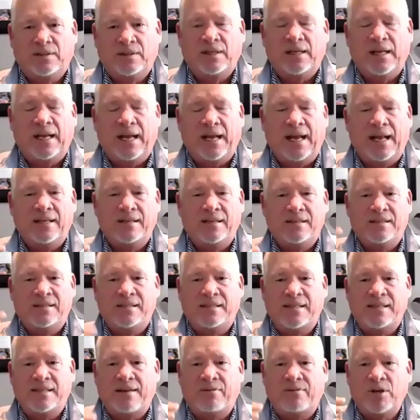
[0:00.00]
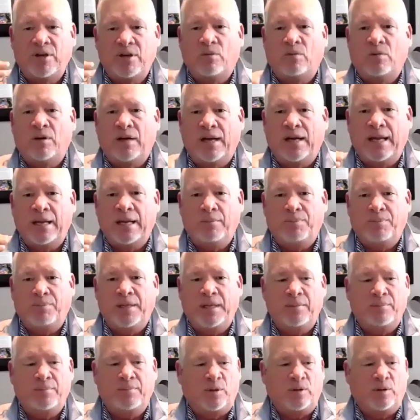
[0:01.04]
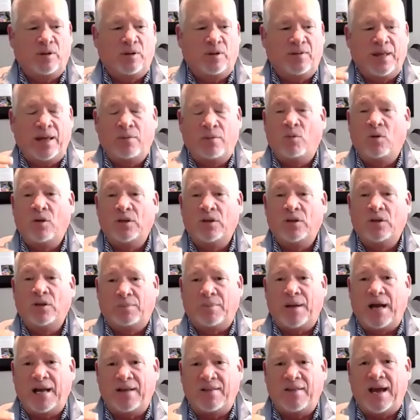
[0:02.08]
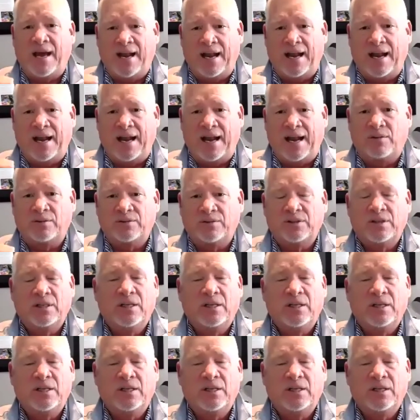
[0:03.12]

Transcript: and seven or eight people that want to buy that house,